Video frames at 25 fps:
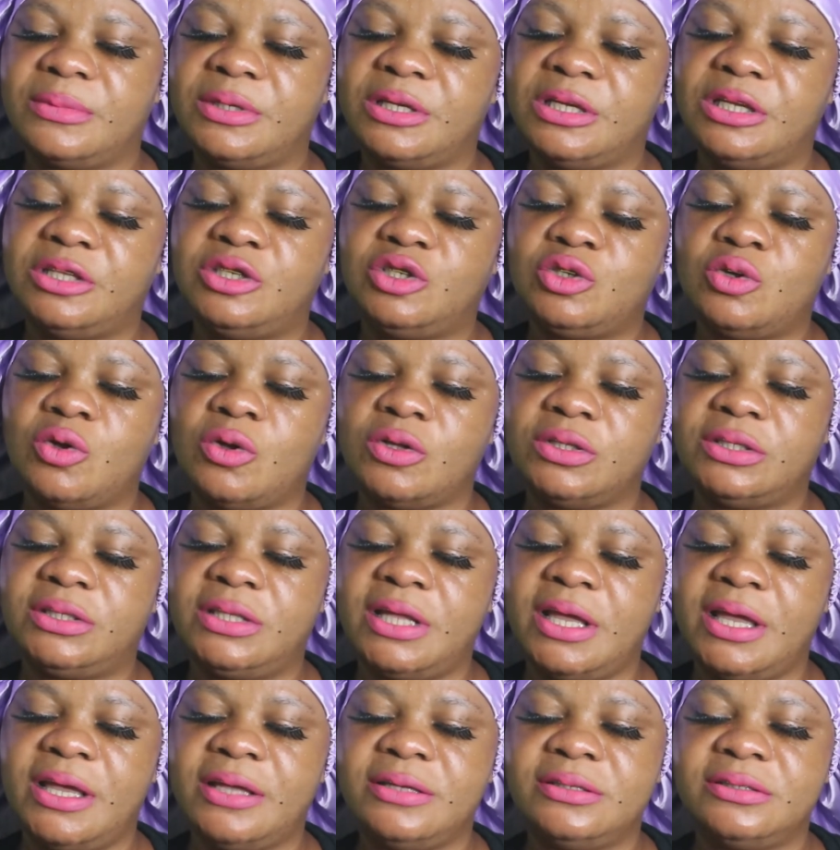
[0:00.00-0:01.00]
it
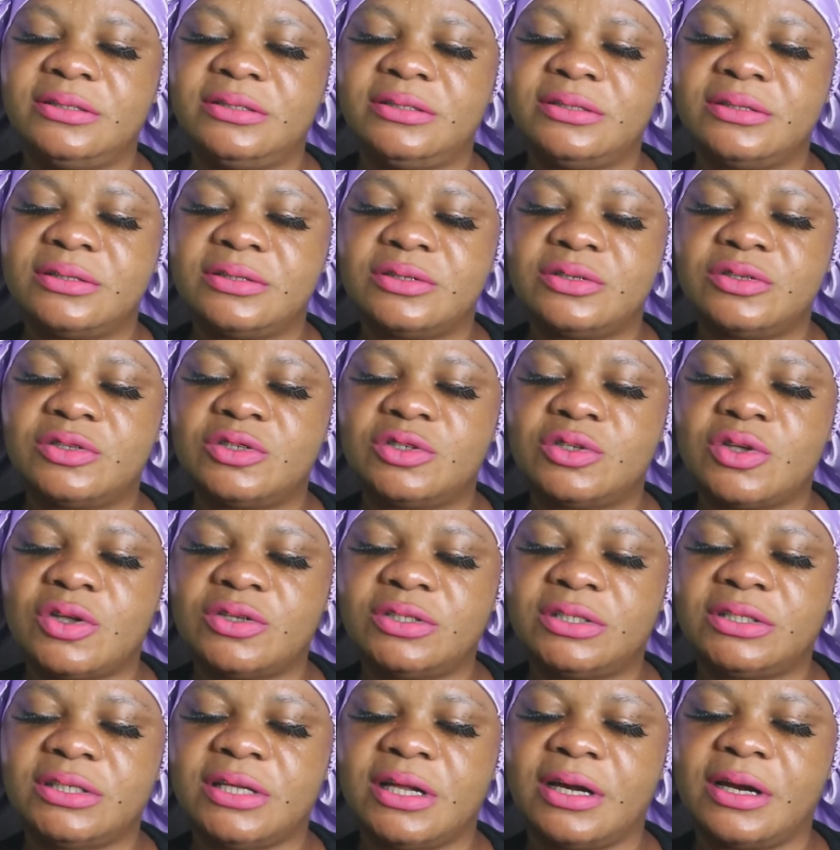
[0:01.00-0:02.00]
contains
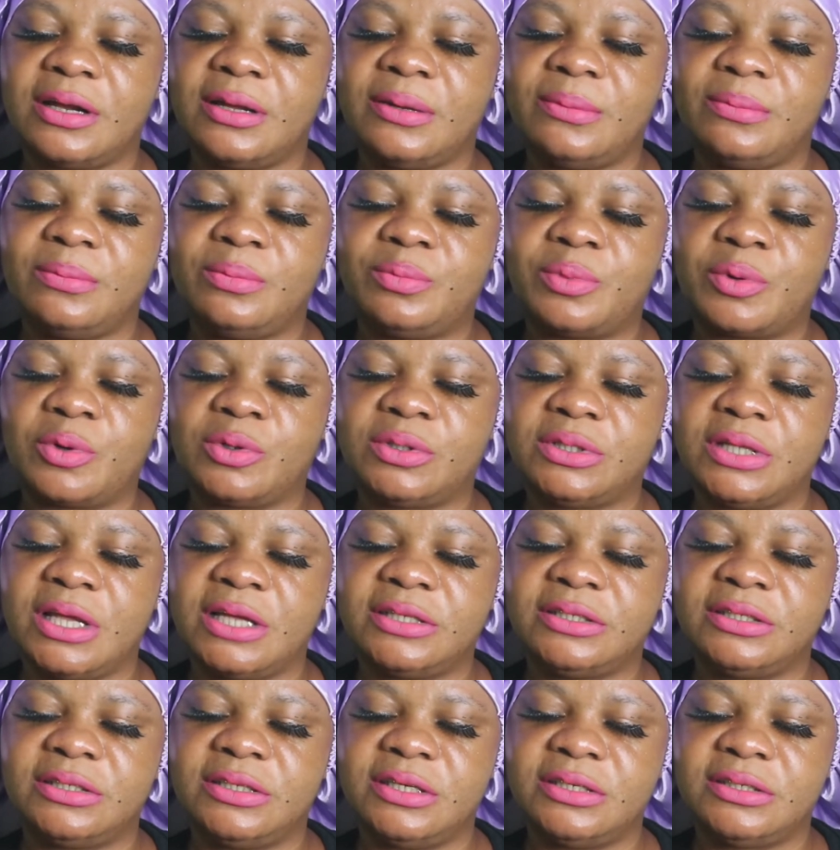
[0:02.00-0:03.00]
sunscreen,
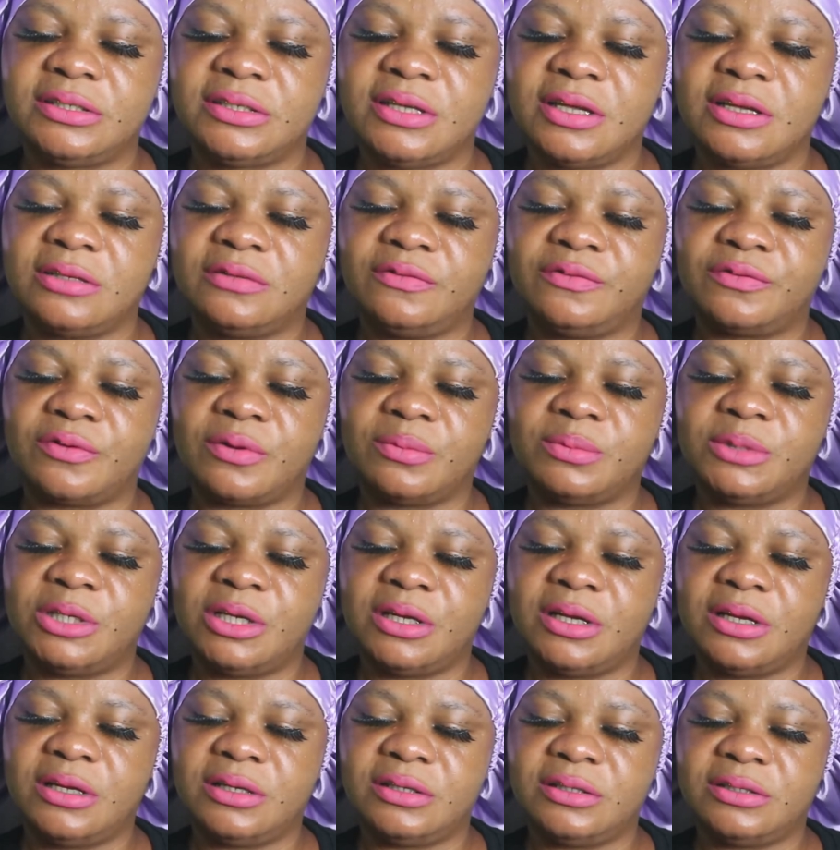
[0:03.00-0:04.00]
protects the skin from
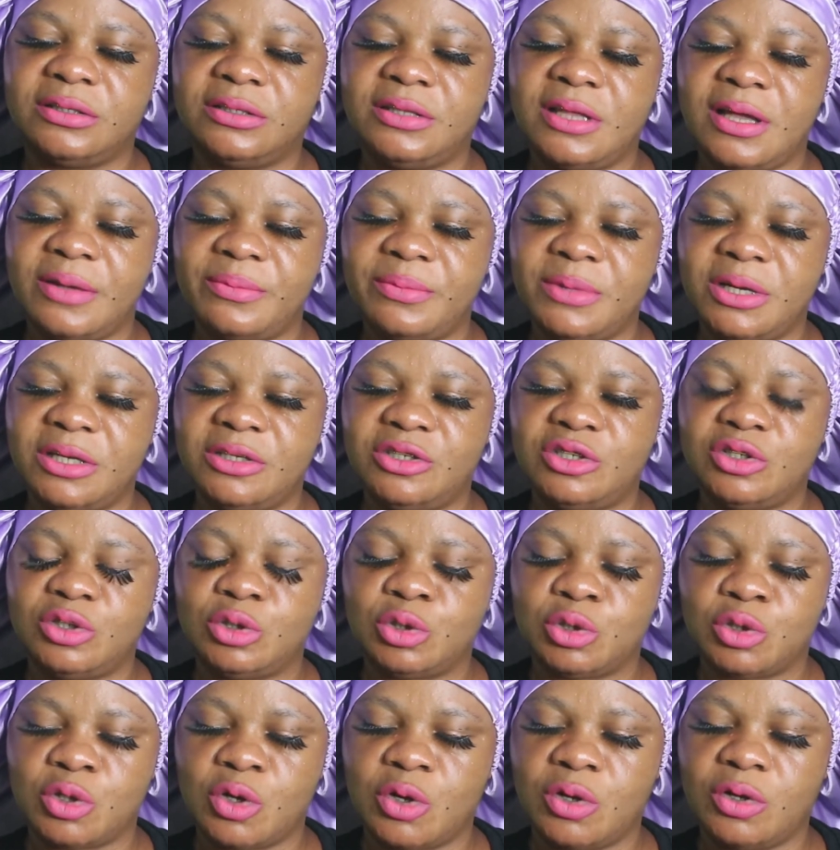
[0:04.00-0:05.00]
the damaged
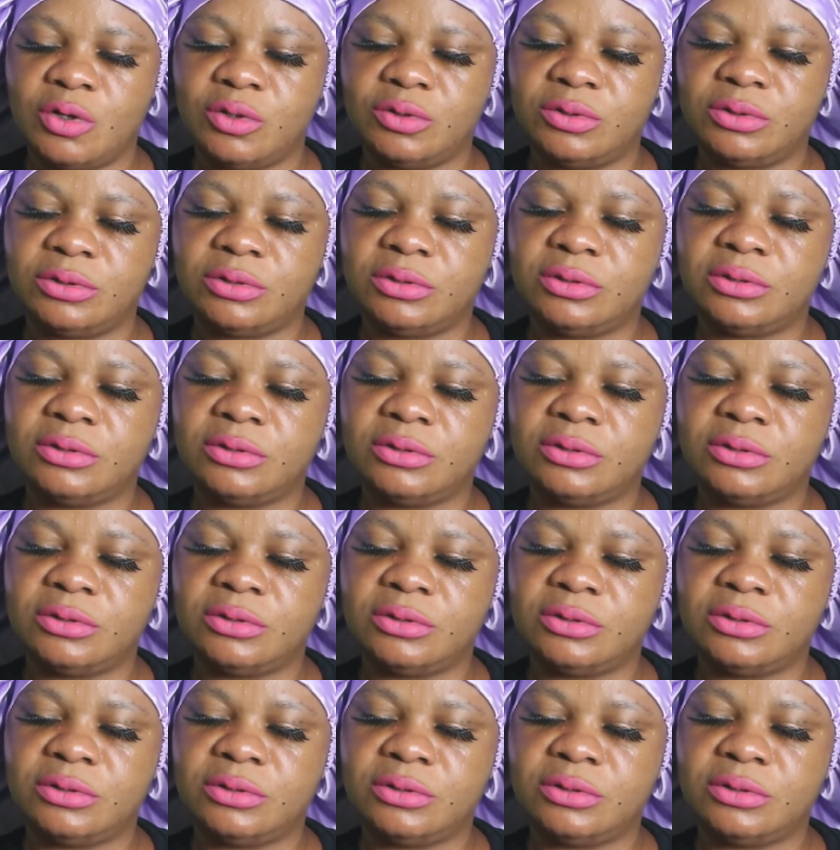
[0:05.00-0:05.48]
sun,